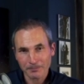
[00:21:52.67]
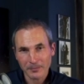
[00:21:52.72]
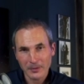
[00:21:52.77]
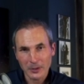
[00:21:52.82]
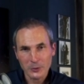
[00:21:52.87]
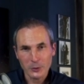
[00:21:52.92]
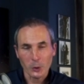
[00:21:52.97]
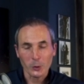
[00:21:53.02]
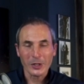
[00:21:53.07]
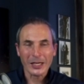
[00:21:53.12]

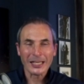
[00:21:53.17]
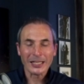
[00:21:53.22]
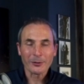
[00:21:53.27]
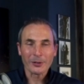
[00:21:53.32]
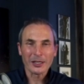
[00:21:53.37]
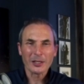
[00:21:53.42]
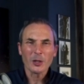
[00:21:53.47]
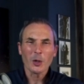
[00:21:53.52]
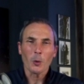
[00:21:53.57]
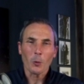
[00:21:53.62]
So
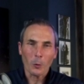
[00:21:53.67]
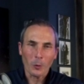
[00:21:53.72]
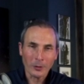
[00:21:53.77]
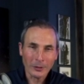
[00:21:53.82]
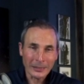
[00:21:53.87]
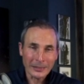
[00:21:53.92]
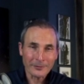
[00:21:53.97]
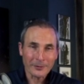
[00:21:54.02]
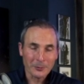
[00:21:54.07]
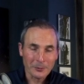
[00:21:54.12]
anyway, we'll
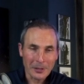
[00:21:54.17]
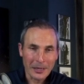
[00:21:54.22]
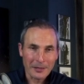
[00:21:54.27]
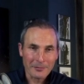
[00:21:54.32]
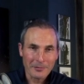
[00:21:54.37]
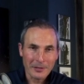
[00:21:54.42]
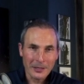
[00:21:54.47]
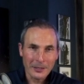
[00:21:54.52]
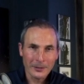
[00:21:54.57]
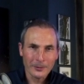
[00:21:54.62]
leave you right
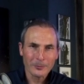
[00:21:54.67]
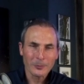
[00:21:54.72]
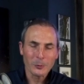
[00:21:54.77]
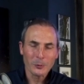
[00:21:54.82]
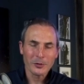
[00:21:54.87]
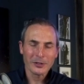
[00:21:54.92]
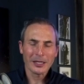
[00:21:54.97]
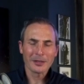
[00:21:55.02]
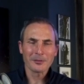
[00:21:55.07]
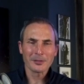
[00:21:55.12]
there.
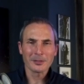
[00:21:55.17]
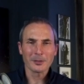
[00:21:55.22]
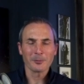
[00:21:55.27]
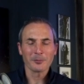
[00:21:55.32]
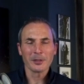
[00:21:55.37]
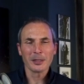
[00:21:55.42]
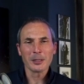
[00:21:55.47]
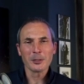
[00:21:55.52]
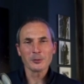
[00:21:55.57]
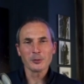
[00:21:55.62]
We gave you some
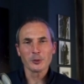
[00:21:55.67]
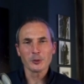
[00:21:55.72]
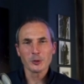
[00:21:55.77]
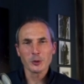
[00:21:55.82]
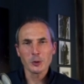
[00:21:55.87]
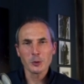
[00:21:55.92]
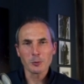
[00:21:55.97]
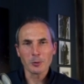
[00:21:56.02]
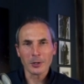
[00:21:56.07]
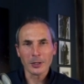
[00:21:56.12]
things to
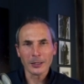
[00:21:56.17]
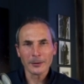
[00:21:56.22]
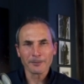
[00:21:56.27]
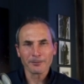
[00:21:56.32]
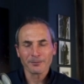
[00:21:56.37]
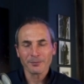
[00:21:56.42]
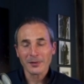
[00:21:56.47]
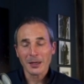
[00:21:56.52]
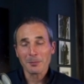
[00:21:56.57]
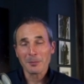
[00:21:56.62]
chew on.
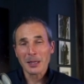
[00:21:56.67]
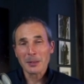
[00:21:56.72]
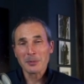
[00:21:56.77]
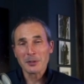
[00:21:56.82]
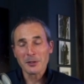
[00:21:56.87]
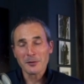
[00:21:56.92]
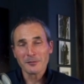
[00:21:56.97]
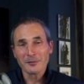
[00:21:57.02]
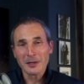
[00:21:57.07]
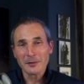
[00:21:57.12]
Maybe
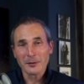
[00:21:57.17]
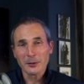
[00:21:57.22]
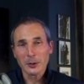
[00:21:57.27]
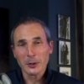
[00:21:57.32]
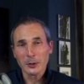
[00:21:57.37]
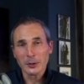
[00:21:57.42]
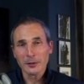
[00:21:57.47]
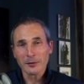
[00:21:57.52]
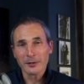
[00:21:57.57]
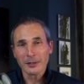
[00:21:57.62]
you've never
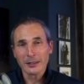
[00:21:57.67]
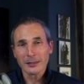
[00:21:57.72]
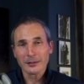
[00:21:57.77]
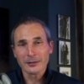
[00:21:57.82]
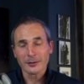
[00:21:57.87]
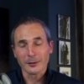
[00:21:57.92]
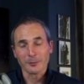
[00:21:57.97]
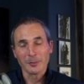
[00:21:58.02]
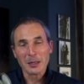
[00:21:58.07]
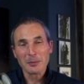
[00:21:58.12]
heard of
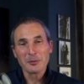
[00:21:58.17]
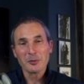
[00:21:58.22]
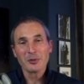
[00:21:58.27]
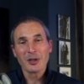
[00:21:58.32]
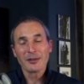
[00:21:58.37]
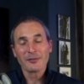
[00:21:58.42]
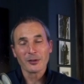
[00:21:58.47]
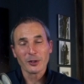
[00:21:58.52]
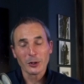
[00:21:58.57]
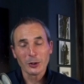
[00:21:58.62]
this, or maybe you
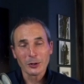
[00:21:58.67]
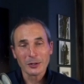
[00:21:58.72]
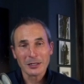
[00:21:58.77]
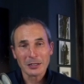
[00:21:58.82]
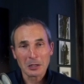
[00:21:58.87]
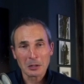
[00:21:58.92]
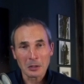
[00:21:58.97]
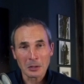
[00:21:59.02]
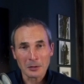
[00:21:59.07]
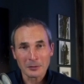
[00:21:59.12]
haven't heard it
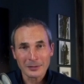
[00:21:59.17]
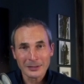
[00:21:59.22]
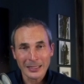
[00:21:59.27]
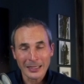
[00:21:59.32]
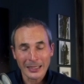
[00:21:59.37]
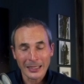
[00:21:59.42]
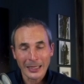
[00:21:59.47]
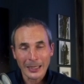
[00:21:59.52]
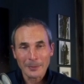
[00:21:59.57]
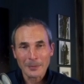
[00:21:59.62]
in a long
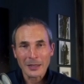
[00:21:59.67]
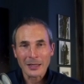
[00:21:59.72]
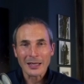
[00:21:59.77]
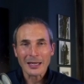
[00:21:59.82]
time.